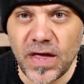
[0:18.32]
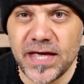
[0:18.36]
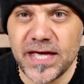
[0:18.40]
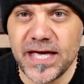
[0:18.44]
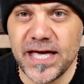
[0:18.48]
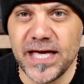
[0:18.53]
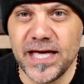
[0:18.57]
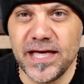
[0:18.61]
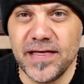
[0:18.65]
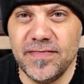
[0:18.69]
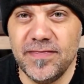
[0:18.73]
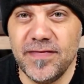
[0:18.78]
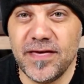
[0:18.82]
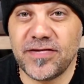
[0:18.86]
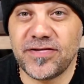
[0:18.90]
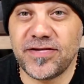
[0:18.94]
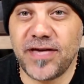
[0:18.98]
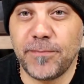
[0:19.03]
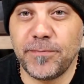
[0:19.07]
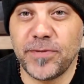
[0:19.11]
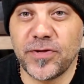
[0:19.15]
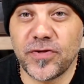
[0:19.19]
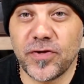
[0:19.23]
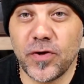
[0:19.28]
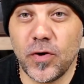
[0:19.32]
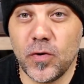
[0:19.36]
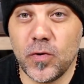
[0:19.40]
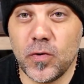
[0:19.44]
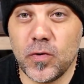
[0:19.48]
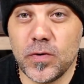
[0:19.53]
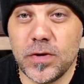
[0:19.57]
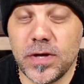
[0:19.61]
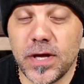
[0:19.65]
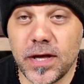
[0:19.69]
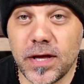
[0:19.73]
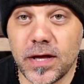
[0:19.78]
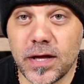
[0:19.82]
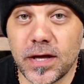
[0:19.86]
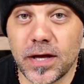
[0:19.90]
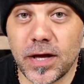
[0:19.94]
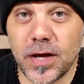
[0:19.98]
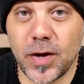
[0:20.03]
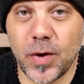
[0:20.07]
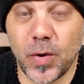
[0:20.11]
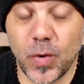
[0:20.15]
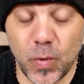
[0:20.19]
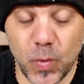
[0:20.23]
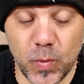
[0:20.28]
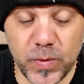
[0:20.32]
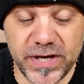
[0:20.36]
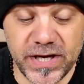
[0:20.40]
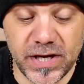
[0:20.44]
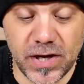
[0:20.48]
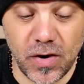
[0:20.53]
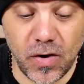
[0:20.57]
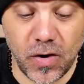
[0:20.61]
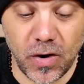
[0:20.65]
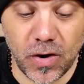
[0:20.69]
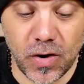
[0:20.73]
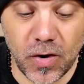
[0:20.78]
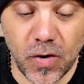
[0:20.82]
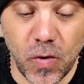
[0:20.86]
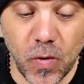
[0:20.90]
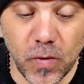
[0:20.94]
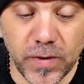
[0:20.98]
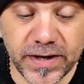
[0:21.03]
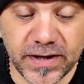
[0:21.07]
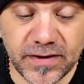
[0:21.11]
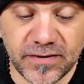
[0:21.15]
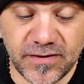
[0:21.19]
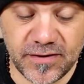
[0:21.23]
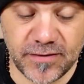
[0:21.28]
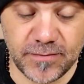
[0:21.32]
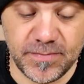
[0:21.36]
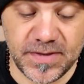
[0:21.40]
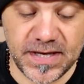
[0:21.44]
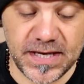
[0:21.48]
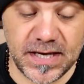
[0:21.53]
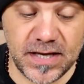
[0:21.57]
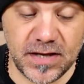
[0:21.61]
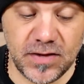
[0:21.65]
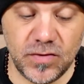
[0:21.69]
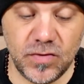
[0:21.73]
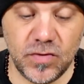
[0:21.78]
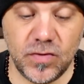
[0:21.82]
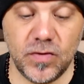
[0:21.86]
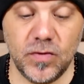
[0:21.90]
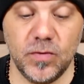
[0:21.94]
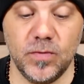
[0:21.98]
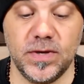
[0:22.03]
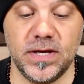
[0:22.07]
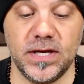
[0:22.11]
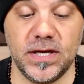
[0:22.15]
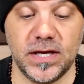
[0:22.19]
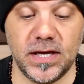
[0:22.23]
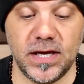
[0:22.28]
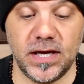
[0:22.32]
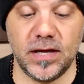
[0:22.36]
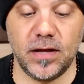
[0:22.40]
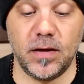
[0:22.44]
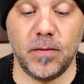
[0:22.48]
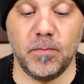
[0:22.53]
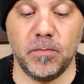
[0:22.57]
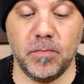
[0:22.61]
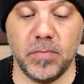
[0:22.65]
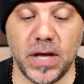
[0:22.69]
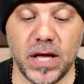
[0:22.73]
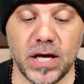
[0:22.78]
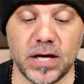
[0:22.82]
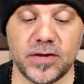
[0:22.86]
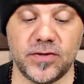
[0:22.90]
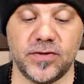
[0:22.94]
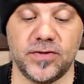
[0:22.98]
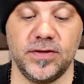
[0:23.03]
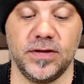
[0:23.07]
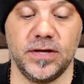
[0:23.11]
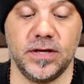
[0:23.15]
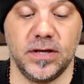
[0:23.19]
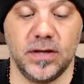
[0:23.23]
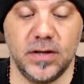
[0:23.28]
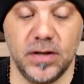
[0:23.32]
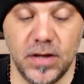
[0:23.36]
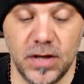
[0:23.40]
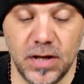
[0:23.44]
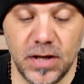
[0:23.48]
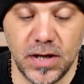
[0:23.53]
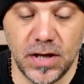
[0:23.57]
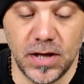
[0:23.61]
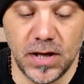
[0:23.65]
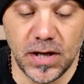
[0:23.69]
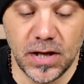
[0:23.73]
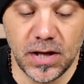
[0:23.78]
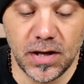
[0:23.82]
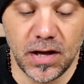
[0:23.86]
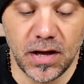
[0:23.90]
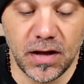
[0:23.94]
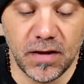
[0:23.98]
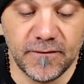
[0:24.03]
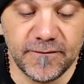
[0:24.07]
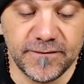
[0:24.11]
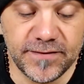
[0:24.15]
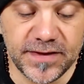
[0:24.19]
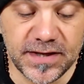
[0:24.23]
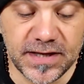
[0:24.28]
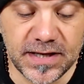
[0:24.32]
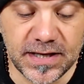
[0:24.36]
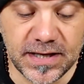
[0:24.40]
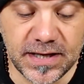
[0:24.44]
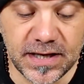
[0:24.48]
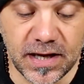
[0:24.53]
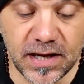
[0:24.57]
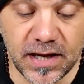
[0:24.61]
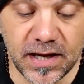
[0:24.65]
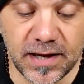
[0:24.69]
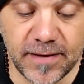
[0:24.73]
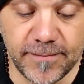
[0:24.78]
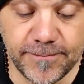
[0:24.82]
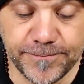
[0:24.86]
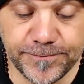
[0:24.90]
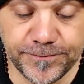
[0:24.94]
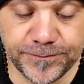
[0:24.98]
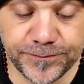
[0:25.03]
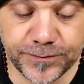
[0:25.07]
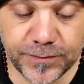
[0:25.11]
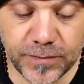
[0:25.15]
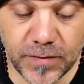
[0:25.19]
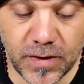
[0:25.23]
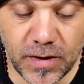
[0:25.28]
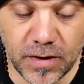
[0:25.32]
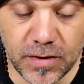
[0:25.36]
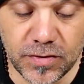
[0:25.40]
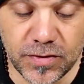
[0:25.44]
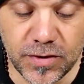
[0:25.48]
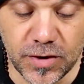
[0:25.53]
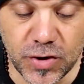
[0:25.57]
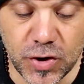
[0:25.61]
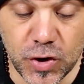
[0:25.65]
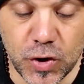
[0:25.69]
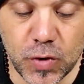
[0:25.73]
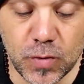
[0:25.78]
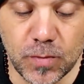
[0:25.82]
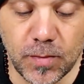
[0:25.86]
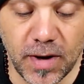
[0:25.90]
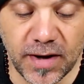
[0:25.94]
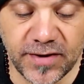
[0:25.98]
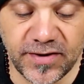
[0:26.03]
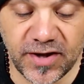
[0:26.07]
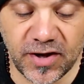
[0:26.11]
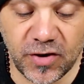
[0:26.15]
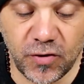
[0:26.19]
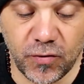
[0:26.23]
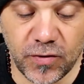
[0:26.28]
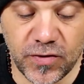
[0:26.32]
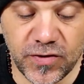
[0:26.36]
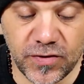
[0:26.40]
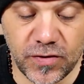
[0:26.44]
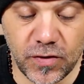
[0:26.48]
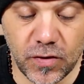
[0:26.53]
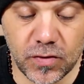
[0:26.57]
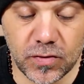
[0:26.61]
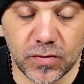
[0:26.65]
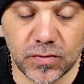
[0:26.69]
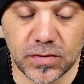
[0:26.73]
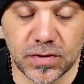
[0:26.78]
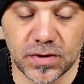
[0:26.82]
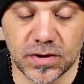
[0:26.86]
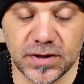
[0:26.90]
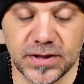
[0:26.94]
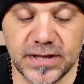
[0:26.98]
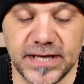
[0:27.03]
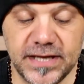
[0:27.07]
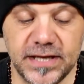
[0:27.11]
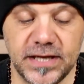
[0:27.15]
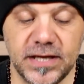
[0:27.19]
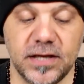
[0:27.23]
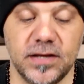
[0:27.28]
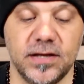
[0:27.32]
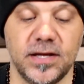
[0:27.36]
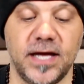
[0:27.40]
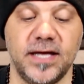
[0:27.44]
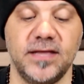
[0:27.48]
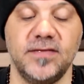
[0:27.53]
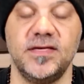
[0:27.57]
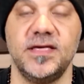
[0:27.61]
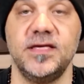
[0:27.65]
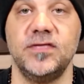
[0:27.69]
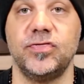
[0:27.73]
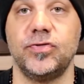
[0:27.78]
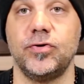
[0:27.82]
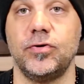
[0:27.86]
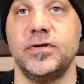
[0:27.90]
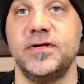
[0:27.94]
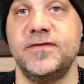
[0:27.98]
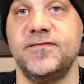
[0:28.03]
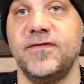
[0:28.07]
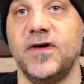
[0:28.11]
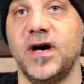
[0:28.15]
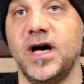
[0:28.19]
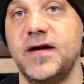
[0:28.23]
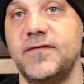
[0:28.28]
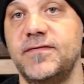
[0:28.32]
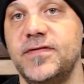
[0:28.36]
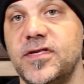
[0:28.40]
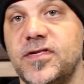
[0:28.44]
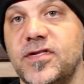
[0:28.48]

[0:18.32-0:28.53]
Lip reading: In this episode, we are going to be doing an unboxing of the new Montecristo Linea 1935.